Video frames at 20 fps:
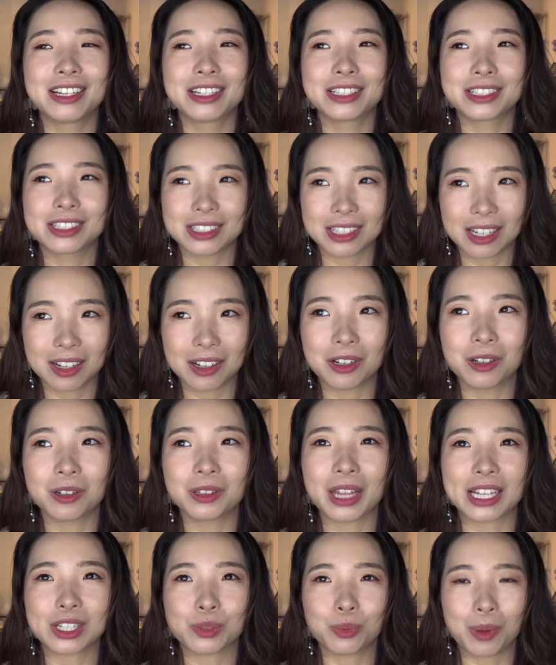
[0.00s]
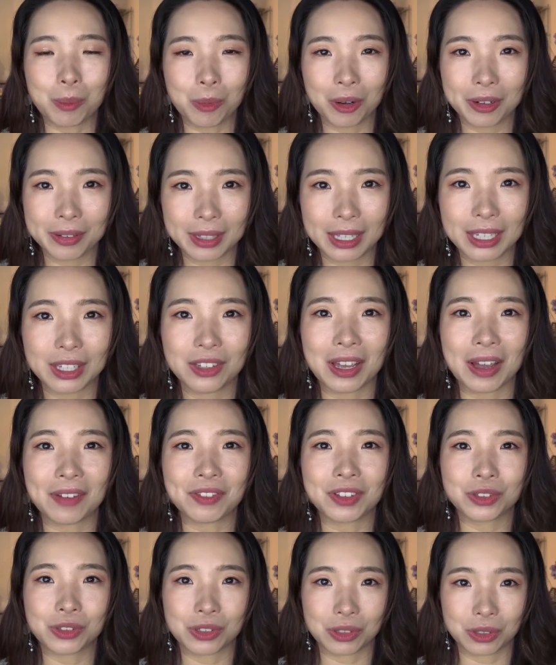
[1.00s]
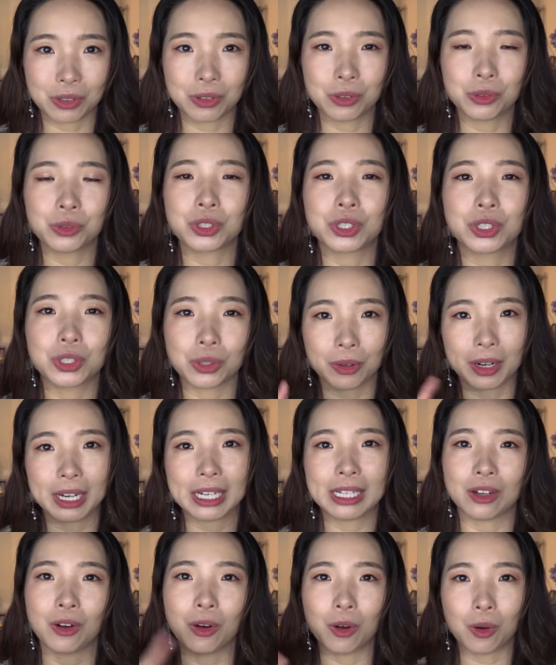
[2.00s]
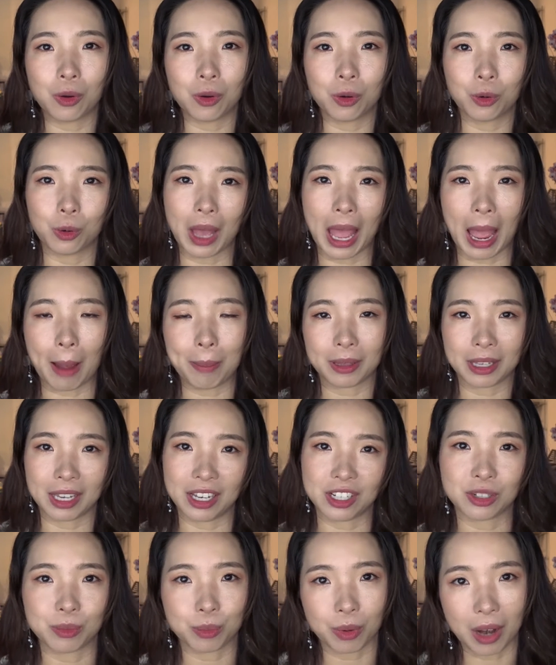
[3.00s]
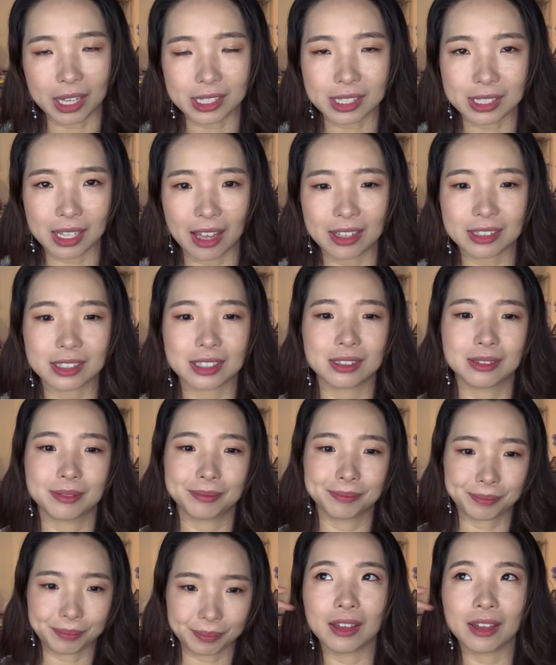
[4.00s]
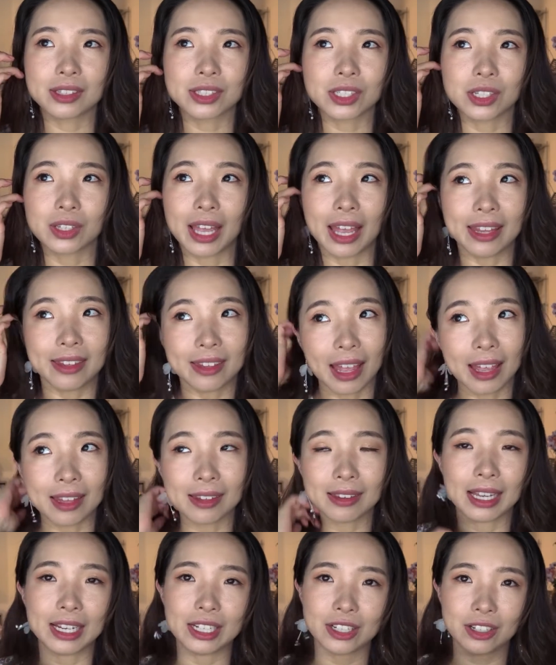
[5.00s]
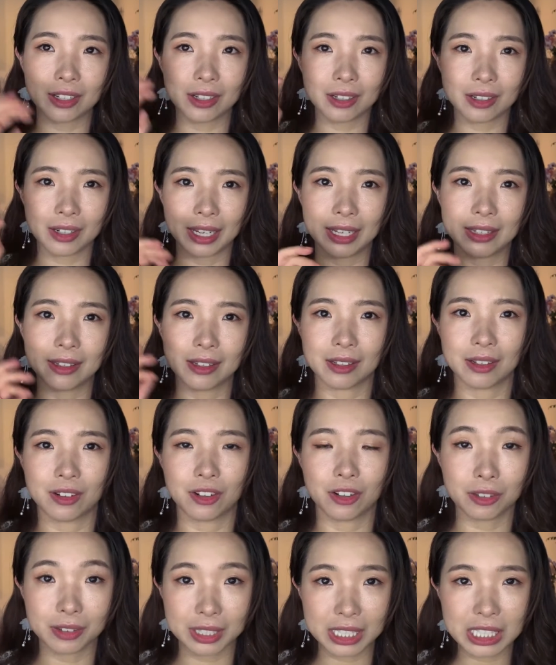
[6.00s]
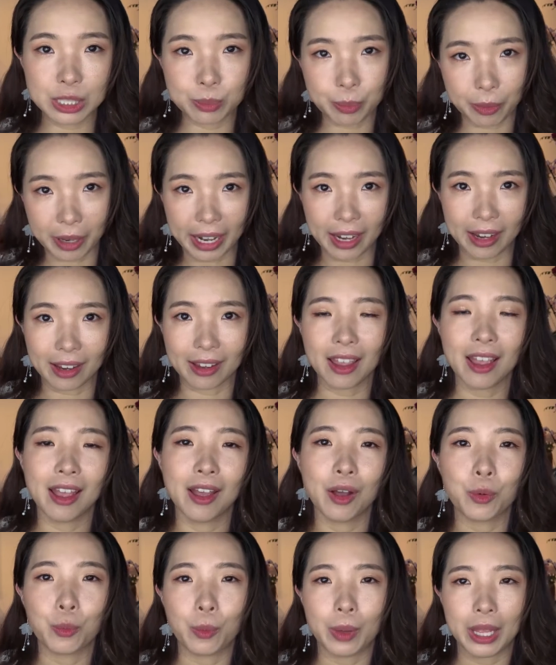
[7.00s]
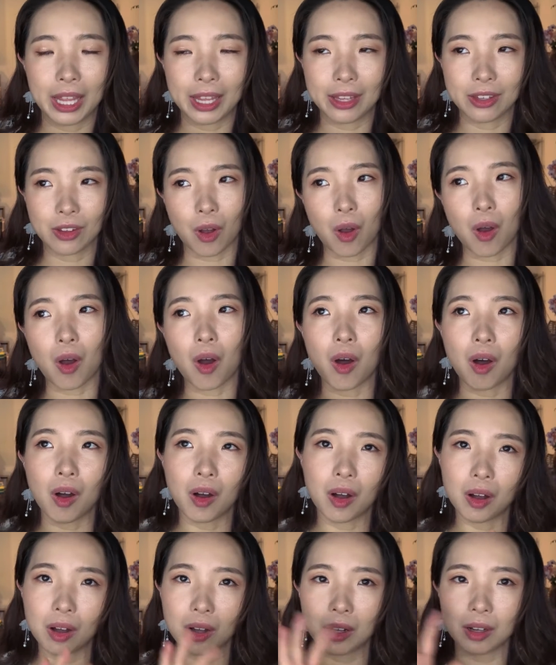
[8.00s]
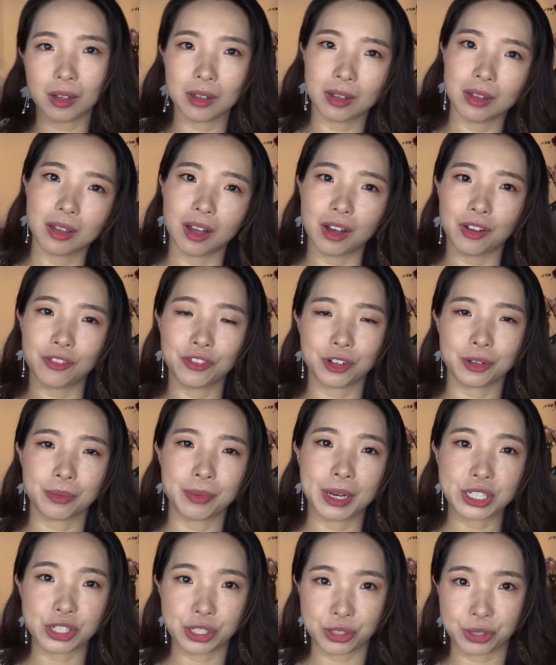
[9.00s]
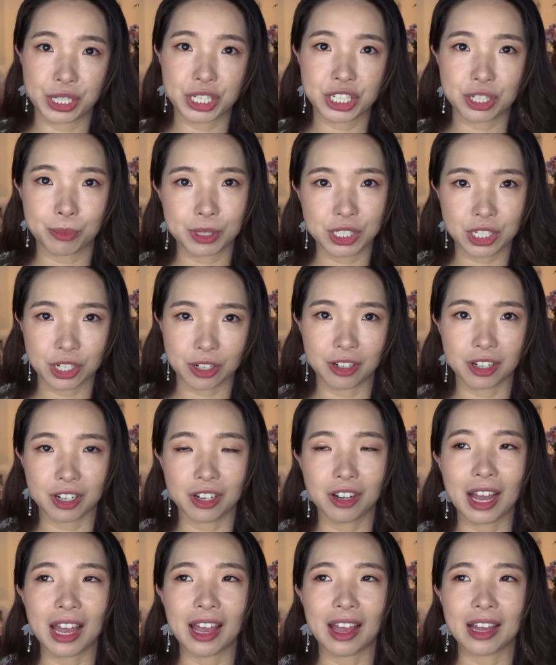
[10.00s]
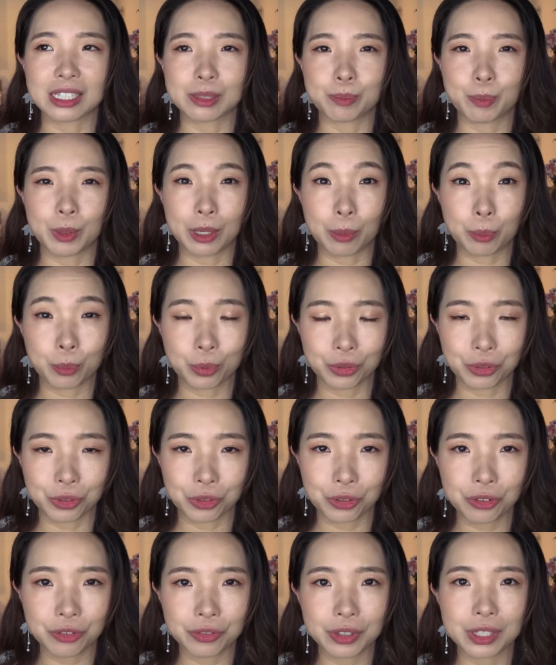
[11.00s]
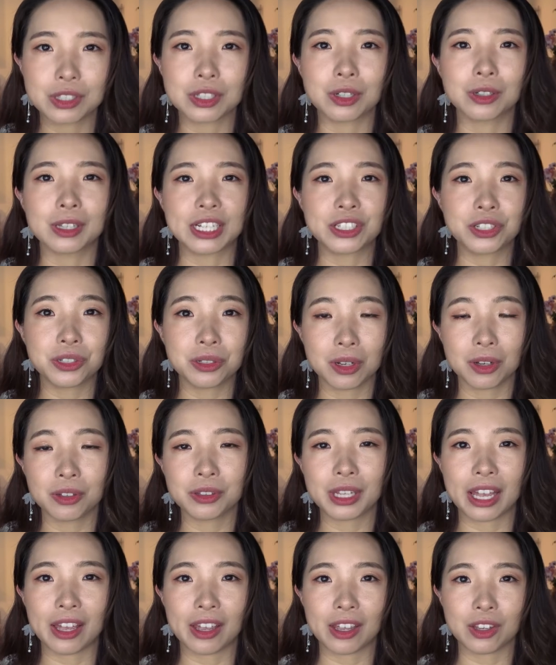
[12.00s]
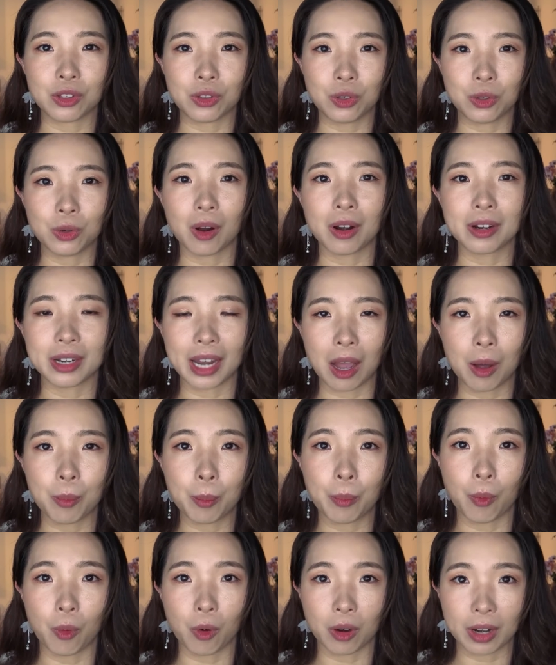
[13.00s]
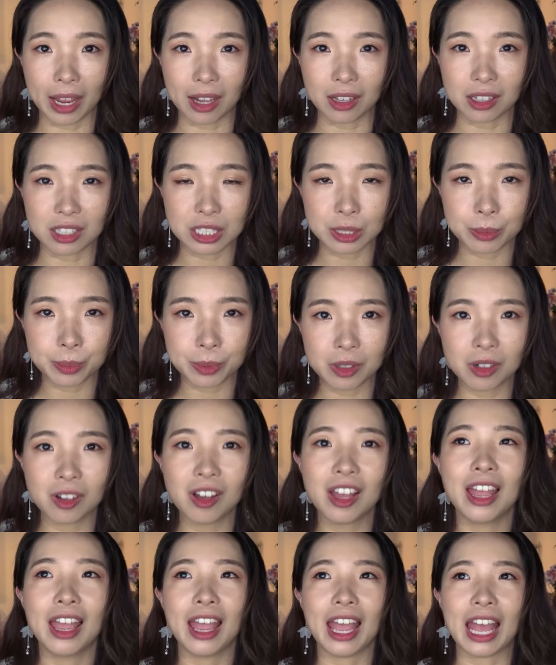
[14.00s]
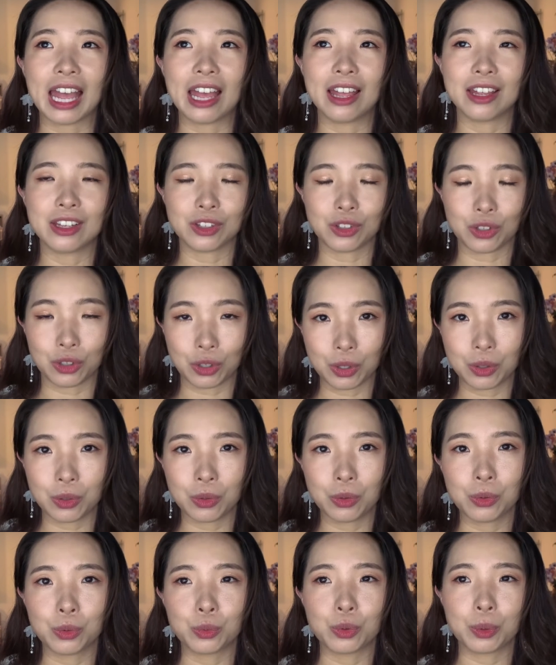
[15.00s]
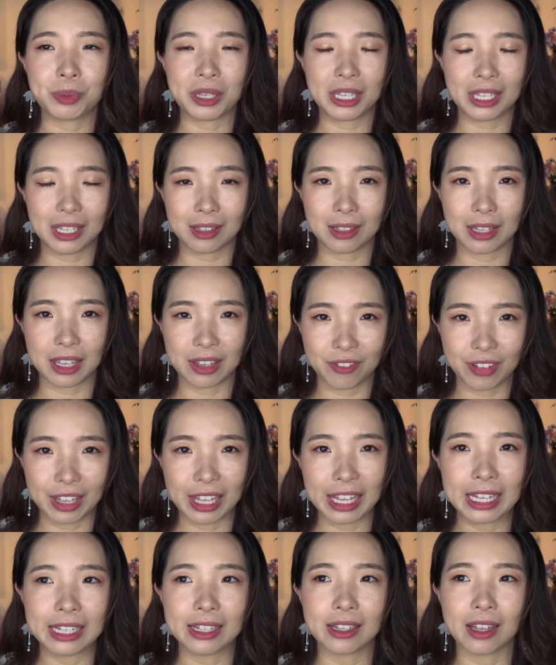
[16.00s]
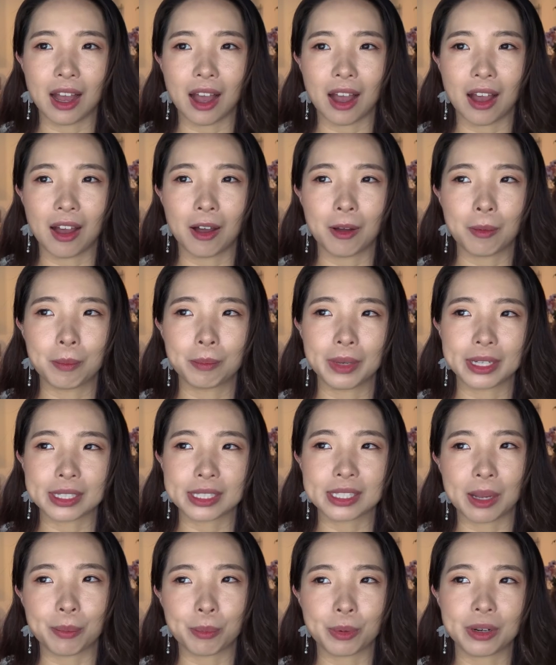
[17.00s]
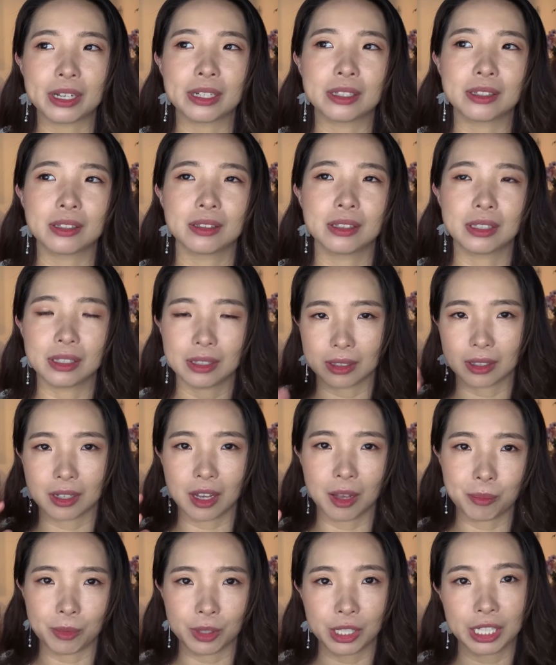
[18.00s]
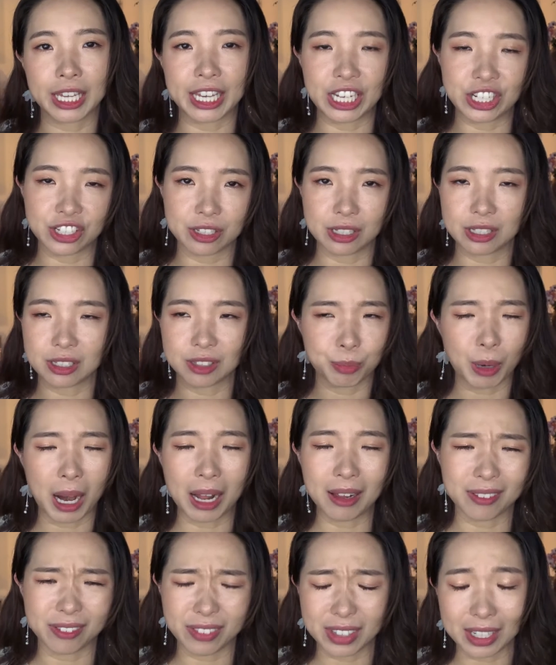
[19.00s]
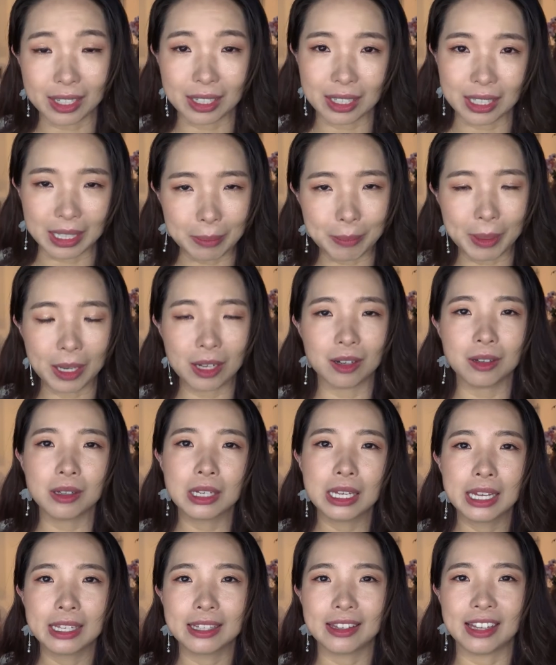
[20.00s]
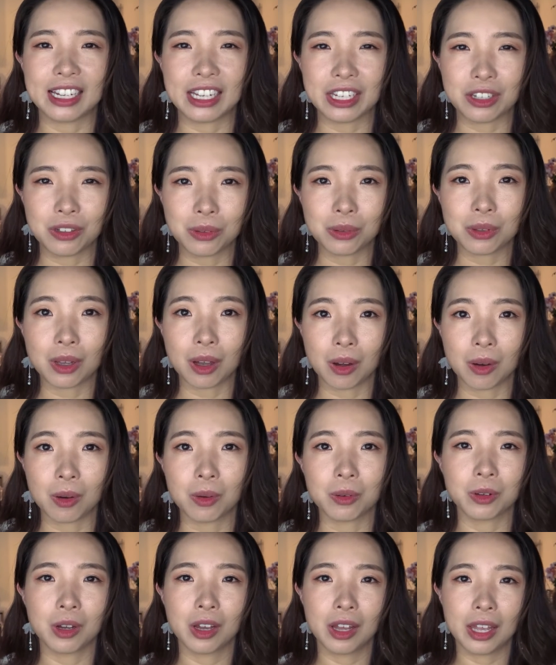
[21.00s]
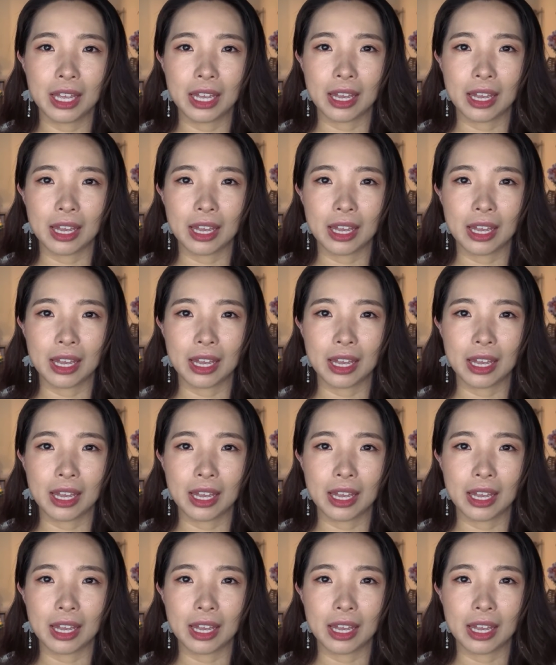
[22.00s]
So that's one more thing you have to do during the whole application process so, and then later in the early spring, when all of your registration material has been approved, they'll let you know that you are now board eligible and you will be given um, a separate communications, probably via email, letting you know